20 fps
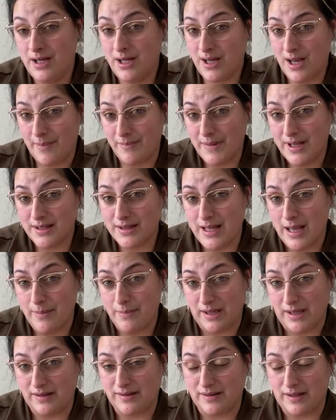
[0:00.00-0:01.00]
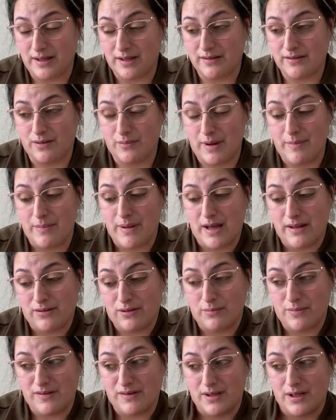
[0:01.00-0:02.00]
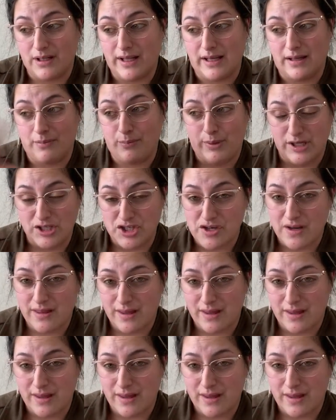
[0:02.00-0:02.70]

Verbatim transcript: I'm not that basic, so my bathroom is not like beach